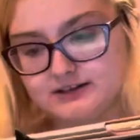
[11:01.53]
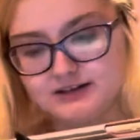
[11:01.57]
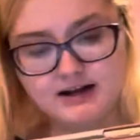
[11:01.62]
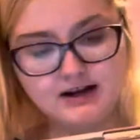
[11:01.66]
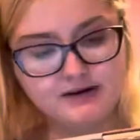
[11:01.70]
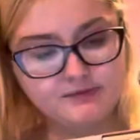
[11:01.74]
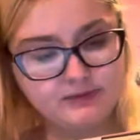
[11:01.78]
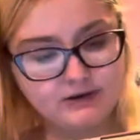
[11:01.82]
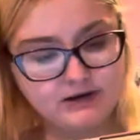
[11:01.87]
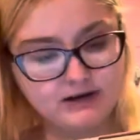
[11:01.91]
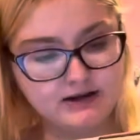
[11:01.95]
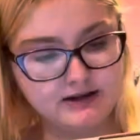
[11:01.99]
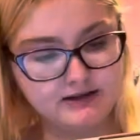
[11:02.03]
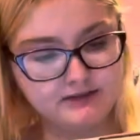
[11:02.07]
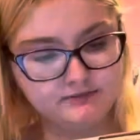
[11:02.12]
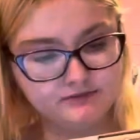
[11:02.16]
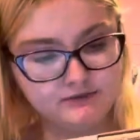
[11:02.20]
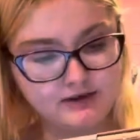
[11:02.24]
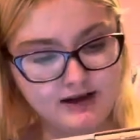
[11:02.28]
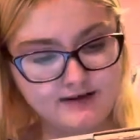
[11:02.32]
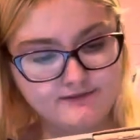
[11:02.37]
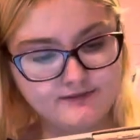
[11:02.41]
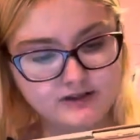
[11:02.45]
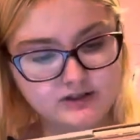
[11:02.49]
out, but I
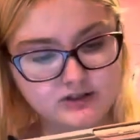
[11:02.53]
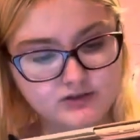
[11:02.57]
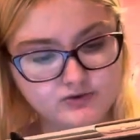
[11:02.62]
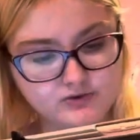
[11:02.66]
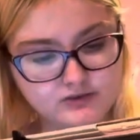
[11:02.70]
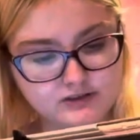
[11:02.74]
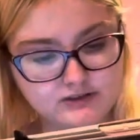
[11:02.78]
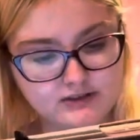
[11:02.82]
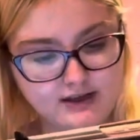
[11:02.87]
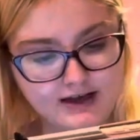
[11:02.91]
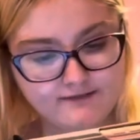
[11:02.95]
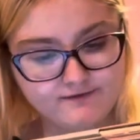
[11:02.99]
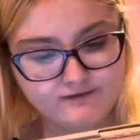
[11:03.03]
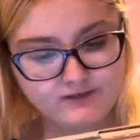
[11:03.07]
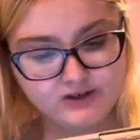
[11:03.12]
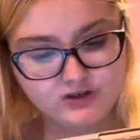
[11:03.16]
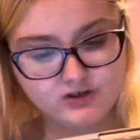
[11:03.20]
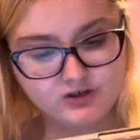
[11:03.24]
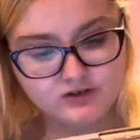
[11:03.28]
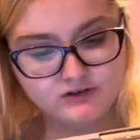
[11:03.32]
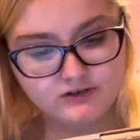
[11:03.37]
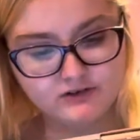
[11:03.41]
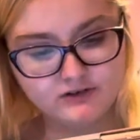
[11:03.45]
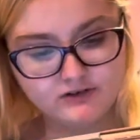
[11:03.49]
haven't used that
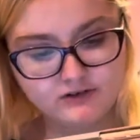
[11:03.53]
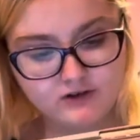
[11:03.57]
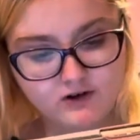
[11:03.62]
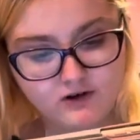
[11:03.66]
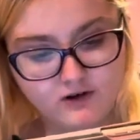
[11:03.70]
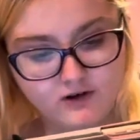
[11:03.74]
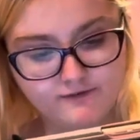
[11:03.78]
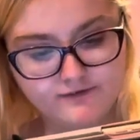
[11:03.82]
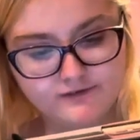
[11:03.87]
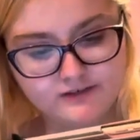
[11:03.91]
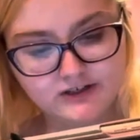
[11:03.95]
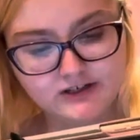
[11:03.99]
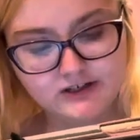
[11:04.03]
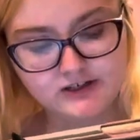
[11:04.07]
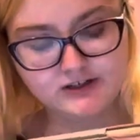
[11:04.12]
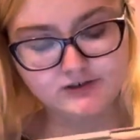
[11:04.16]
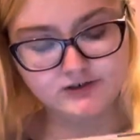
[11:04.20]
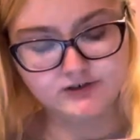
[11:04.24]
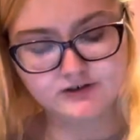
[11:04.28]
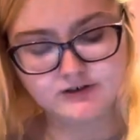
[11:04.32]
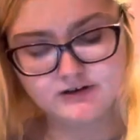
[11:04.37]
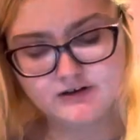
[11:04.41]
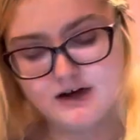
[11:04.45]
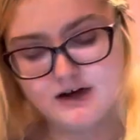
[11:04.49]
feature often either.